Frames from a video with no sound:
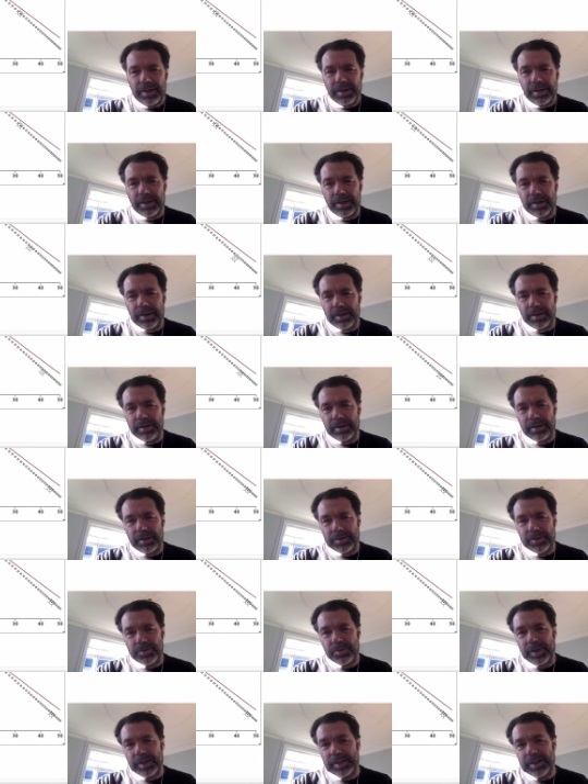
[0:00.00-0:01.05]
uh, a
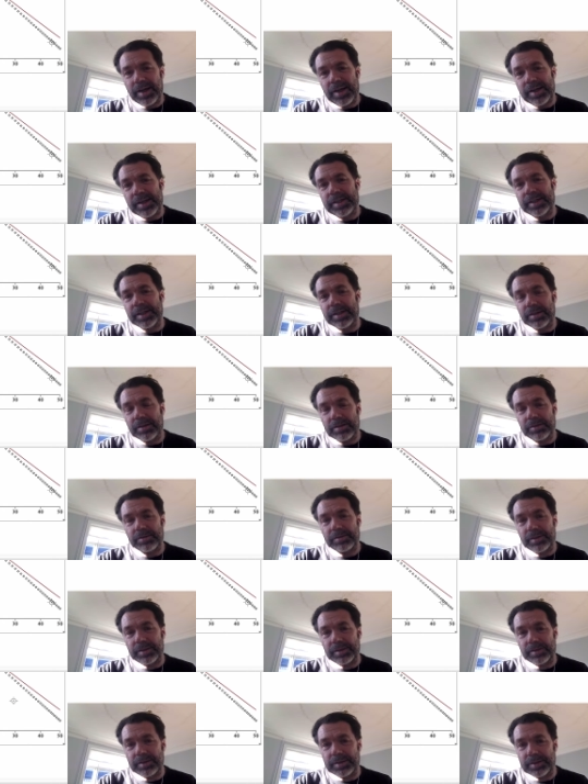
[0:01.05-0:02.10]
straight line here.
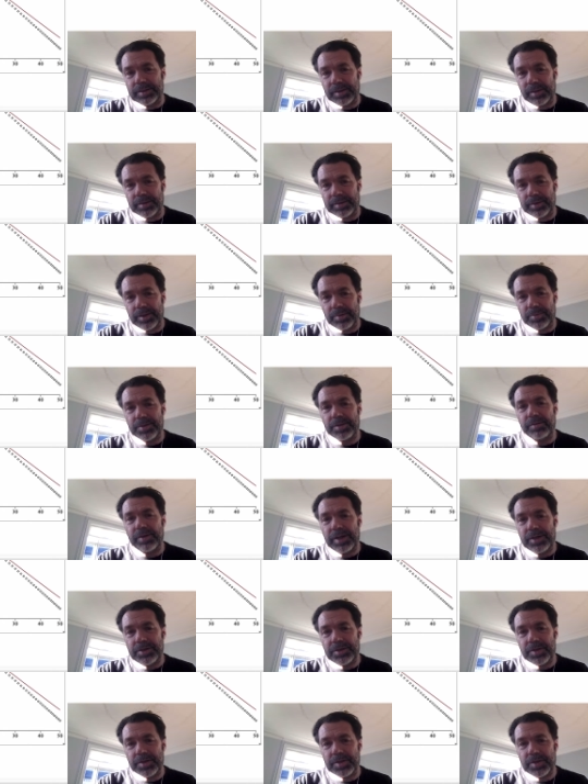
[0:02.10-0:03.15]
these are the
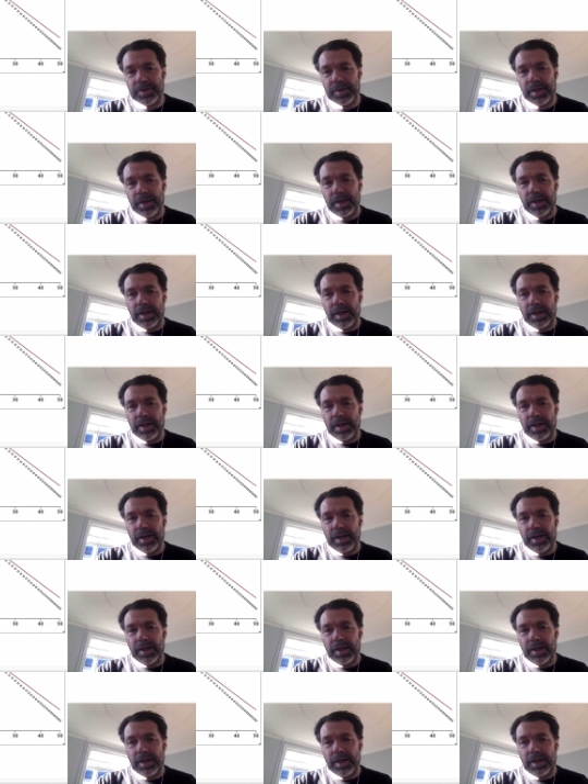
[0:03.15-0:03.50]
observations.